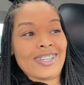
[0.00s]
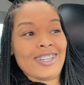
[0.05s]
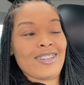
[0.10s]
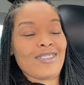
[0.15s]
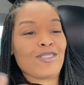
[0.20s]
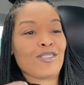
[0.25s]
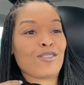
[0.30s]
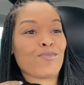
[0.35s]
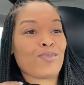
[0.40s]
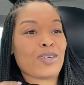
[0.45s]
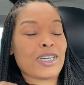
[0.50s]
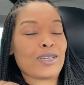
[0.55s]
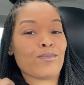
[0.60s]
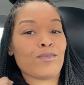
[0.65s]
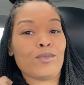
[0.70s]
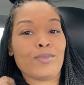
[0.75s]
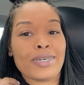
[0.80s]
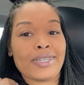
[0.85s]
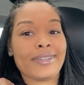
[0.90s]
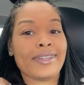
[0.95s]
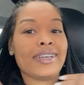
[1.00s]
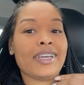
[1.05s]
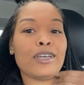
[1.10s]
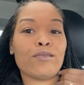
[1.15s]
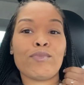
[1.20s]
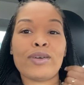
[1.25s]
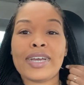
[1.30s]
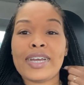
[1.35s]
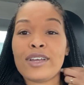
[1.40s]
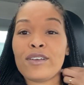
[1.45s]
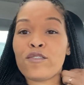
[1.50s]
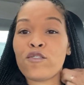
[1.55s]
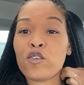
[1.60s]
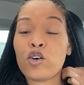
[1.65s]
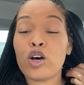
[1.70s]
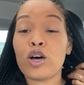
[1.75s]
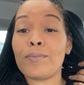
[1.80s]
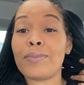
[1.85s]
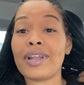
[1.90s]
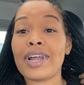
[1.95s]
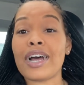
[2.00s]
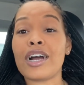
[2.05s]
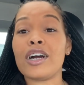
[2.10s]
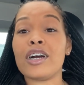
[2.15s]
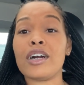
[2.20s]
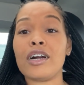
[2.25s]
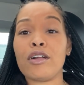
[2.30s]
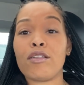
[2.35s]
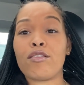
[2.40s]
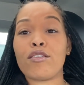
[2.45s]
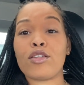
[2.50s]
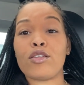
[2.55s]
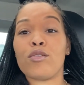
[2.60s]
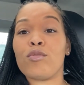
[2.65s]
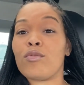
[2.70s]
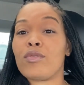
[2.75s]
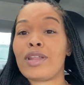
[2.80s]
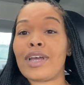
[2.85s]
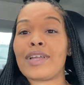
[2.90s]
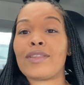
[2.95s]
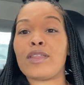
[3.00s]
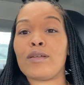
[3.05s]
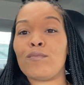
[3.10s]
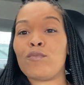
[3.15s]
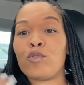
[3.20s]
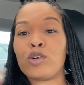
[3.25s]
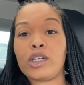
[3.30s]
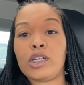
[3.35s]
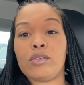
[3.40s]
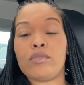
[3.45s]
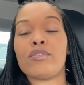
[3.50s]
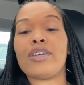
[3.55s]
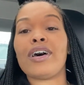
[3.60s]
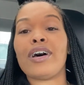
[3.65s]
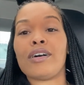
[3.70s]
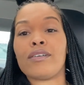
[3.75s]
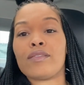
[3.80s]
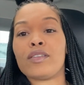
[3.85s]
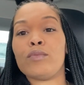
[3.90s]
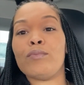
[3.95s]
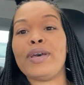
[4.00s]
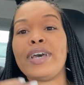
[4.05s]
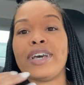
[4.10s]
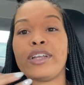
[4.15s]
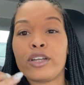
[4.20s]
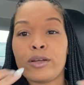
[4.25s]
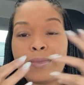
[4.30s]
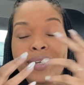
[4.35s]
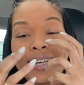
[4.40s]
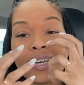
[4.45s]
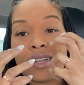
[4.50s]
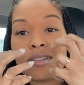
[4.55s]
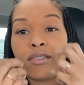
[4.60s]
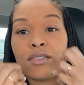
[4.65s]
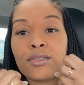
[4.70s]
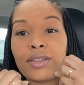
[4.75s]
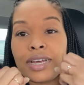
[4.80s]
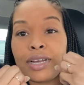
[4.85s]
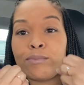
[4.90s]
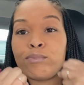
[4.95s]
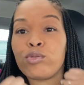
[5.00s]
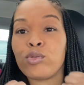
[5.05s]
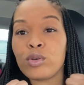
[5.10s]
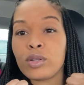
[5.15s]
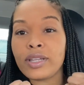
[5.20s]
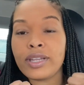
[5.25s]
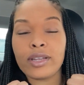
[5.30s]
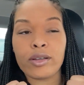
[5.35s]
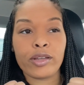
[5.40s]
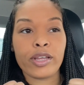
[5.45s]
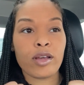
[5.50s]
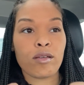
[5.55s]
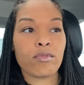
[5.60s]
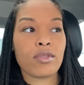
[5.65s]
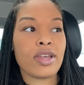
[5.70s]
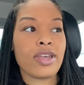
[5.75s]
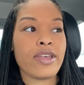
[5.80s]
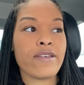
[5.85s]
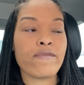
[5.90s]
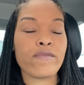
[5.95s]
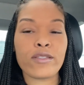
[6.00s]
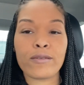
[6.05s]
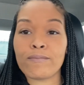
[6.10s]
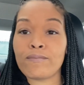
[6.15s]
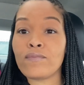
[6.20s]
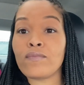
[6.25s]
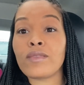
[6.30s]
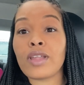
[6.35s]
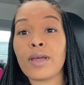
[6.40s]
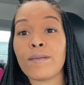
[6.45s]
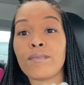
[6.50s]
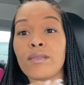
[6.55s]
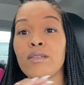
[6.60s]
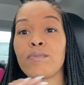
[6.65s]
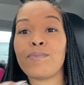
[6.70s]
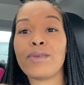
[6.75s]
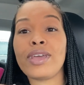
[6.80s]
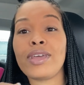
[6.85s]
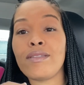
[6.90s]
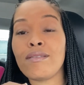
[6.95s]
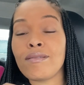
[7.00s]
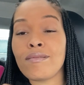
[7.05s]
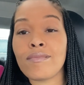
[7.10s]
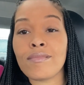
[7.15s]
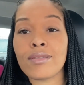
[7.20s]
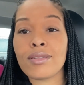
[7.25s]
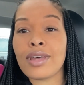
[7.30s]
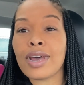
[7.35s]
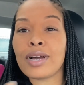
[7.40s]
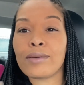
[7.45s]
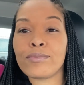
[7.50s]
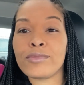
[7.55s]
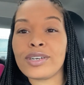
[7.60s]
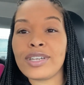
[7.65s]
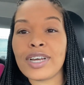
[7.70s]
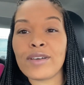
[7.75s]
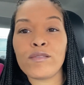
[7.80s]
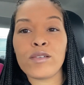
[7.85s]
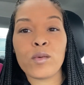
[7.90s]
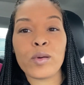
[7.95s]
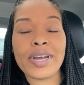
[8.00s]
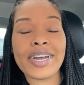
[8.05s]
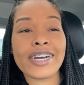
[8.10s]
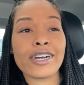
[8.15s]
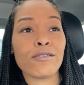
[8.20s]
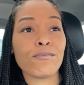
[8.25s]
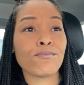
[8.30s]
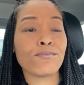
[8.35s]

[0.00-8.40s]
This is probably about to get painful. But I heard too, like the more you talk, the better because it's like pulling on your teeth. I'm spitting, slobbering everywhere.